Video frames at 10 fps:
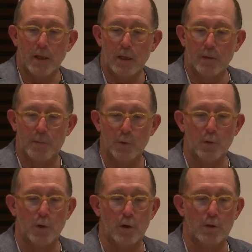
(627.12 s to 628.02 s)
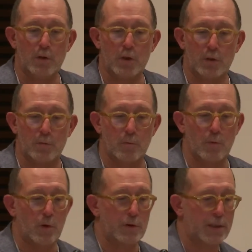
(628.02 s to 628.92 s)
If you
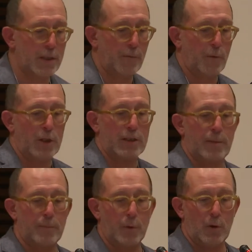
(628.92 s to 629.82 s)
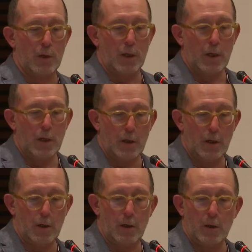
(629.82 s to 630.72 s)
see, for example,
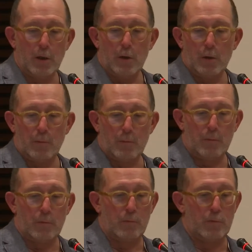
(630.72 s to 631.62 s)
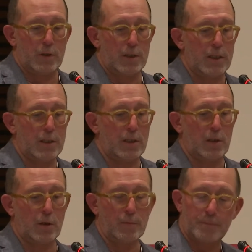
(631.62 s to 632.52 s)
this
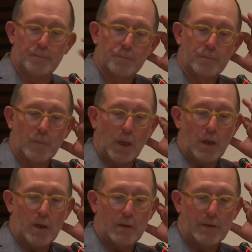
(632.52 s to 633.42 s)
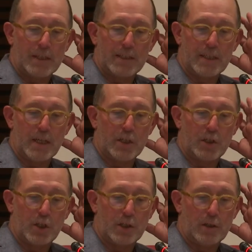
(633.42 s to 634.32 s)

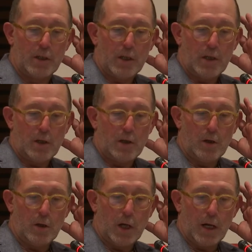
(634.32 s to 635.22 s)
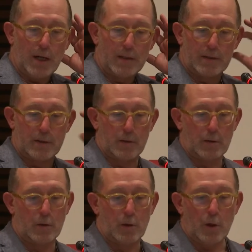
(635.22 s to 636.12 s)
destination
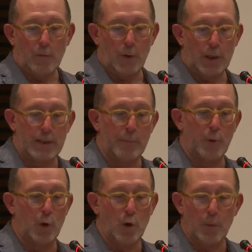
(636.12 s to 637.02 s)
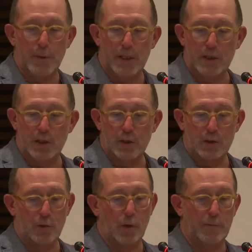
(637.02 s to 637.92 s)
has, for example, a beach,
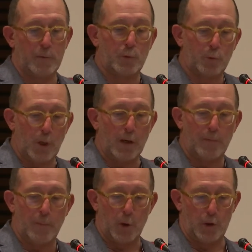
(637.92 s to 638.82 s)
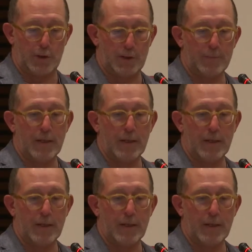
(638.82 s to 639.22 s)
so have 12 points.